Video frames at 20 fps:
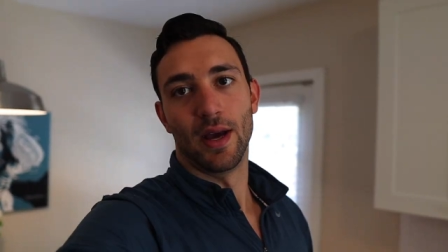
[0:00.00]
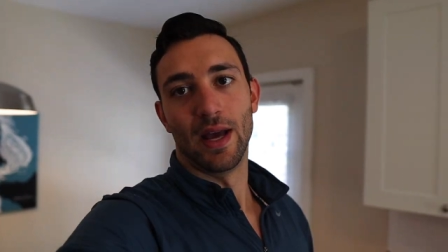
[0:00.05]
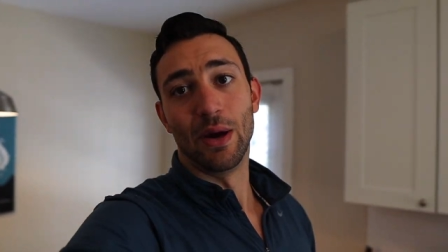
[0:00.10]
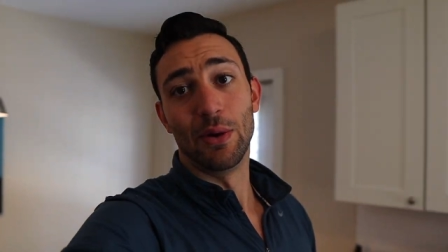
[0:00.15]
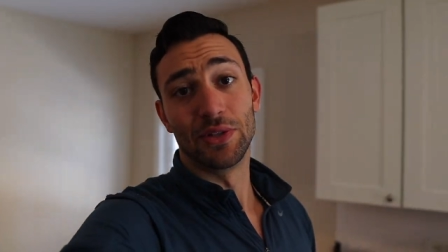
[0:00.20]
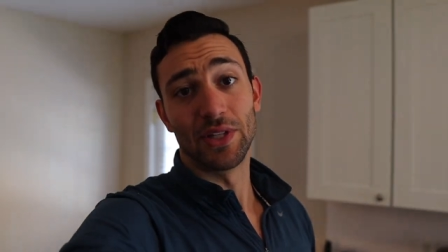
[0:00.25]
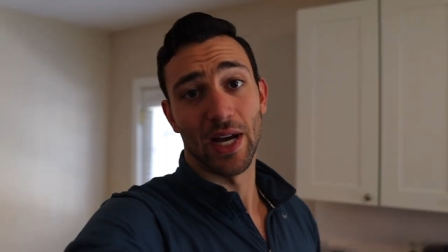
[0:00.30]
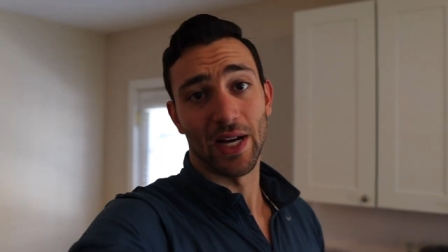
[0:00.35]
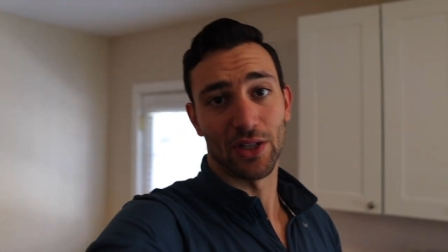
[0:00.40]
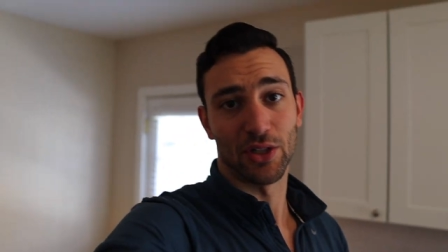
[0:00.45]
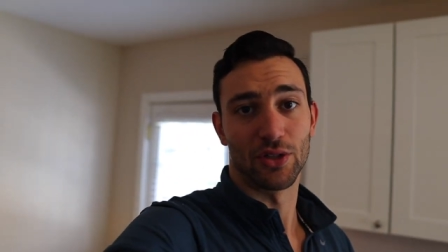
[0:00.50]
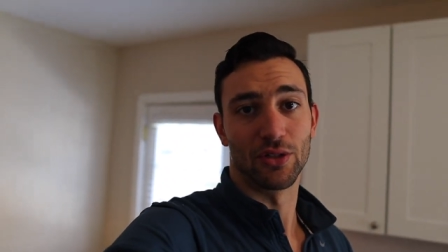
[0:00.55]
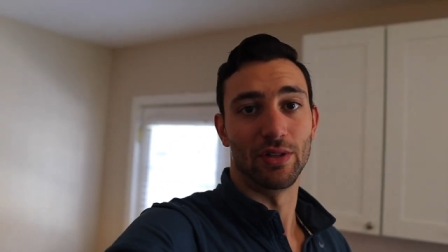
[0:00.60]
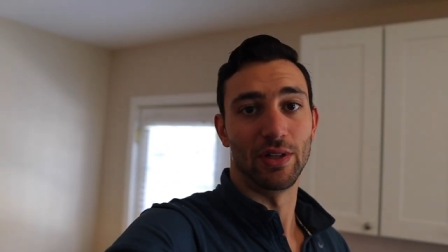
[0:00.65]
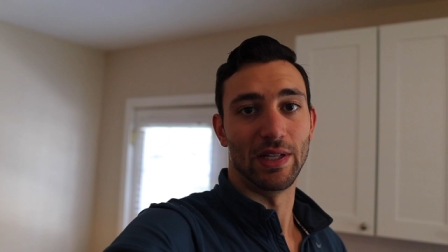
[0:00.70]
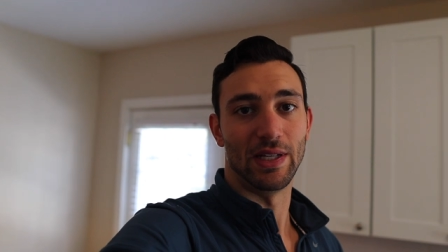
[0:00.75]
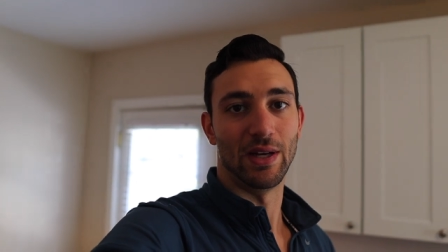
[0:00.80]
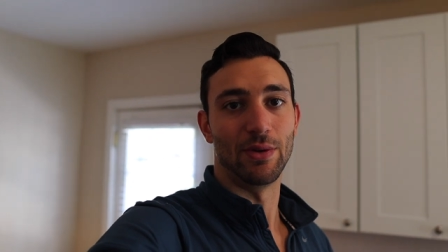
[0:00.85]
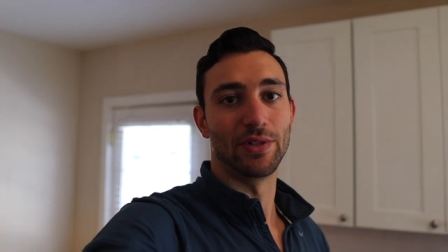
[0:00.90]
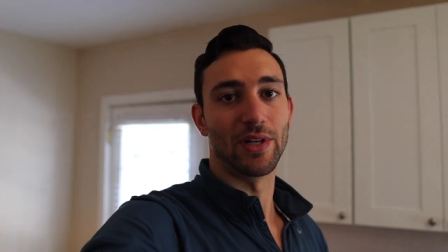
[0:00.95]
It was
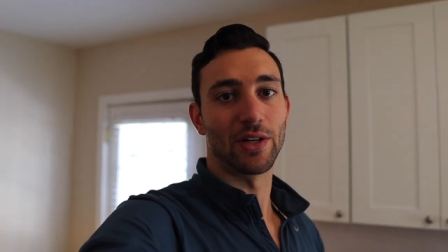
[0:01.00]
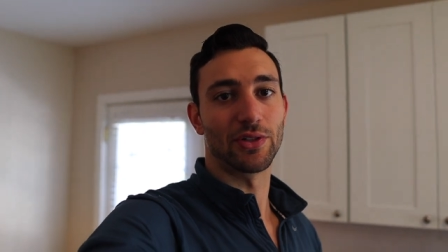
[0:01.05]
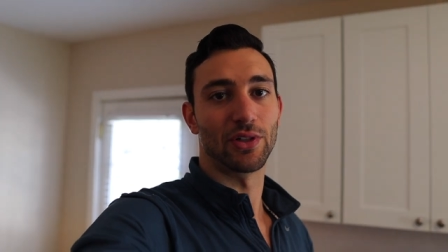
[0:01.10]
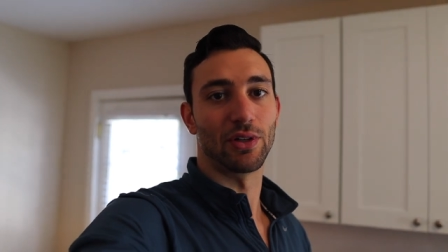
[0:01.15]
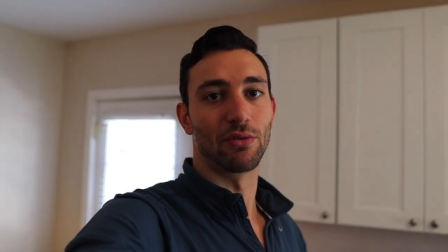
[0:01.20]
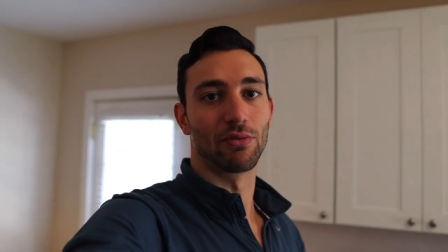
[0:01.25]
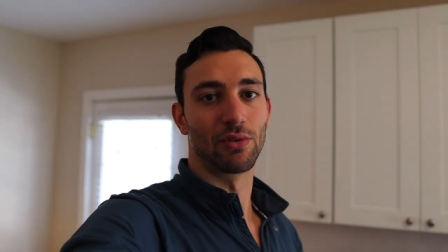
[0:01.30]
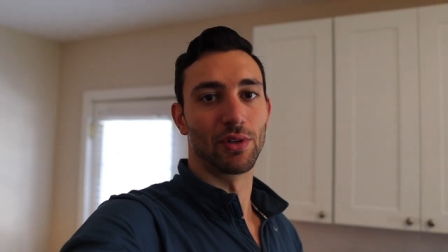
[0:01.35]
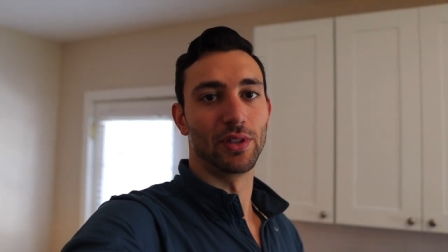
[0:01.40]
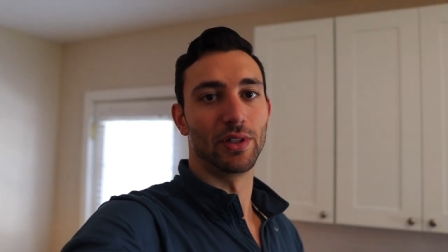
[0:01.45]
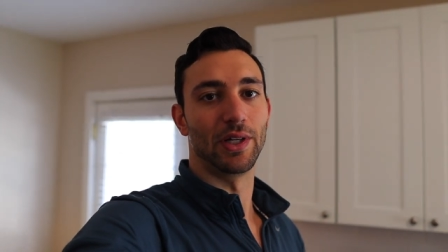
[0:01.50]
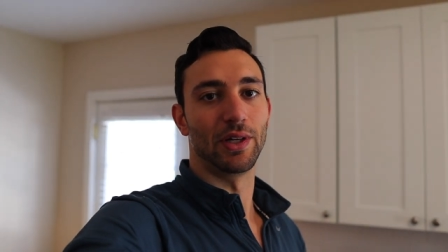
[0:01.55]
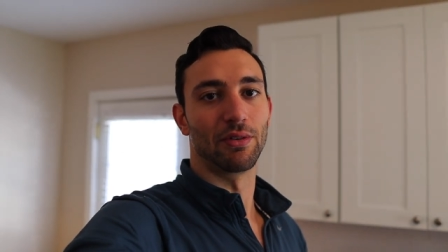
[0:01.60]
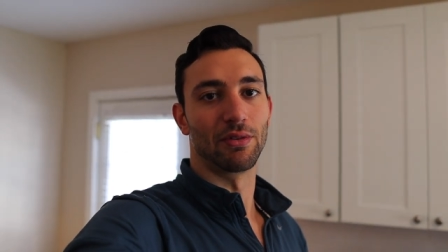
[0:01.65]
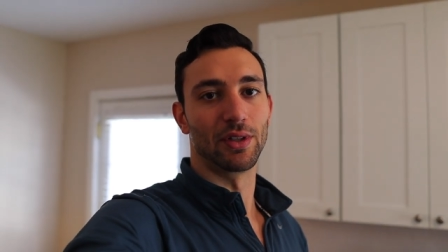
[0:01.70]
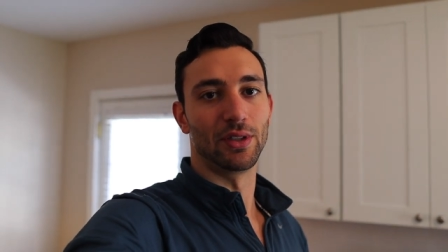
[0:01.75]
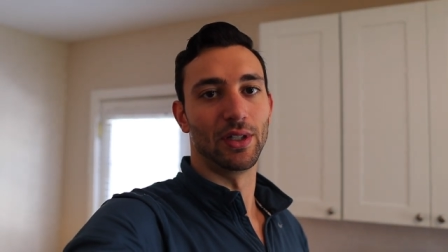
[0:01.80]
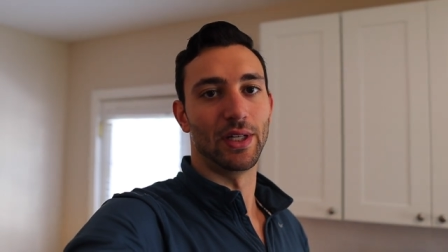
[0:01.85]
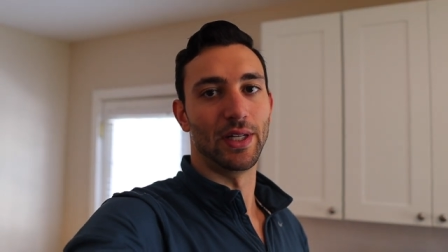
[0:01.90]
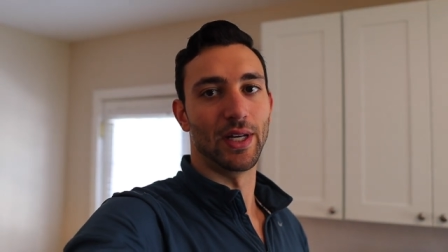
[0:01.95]
actually it was actually a really
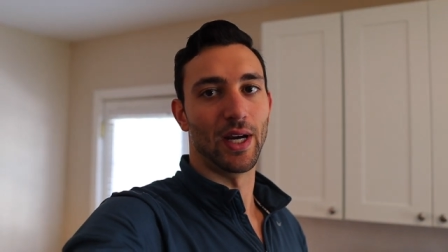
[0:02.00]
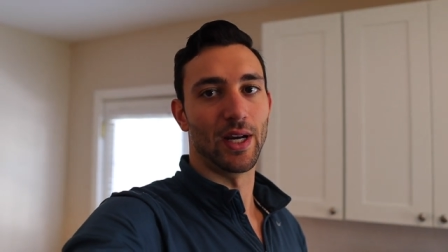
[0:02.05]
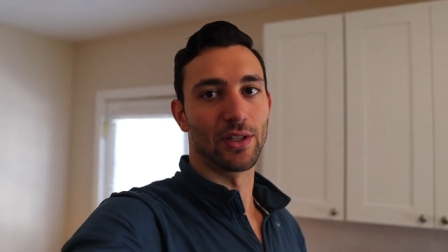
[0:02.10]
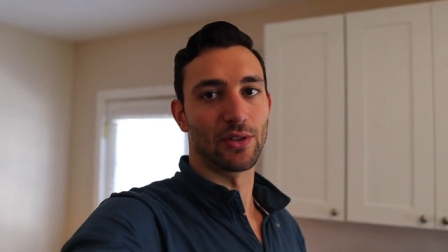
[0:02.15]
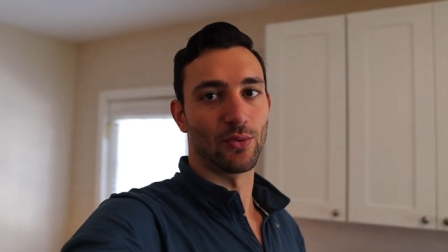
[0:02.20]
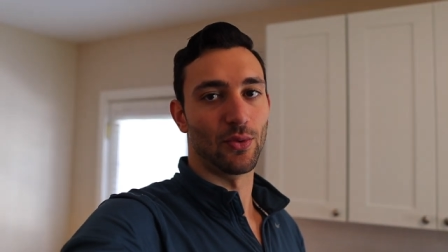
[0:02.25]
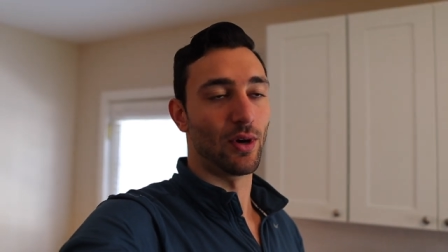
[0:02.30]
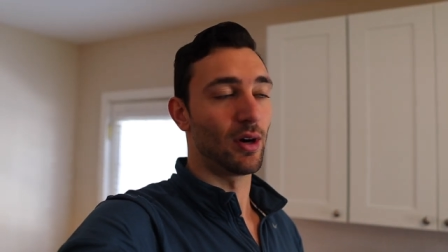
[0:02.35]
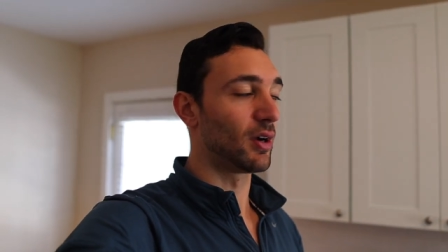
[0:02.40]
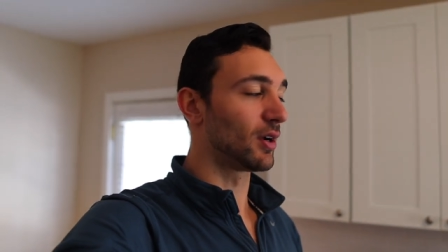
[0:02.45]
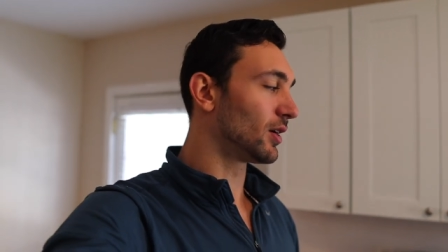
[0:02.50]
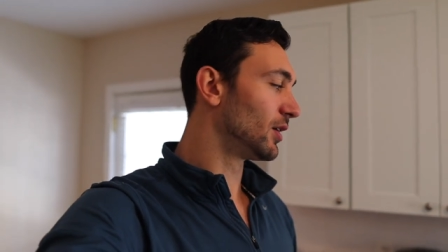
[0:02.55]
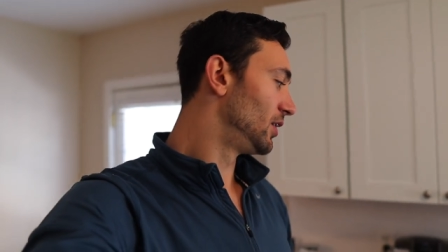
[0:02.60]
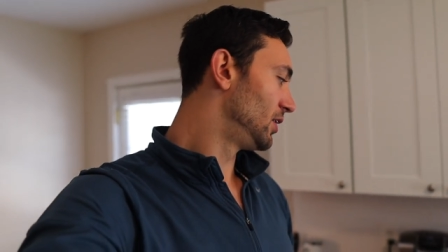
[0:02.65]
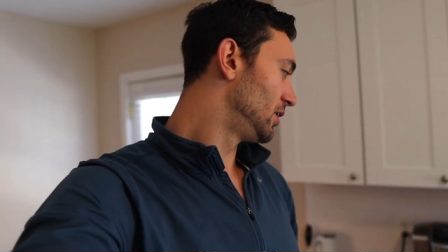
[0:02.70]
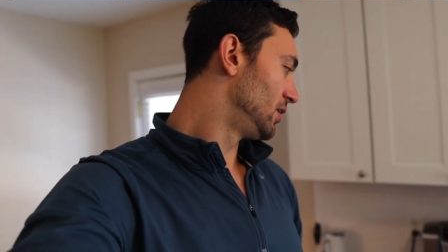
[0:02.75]
really nice walk.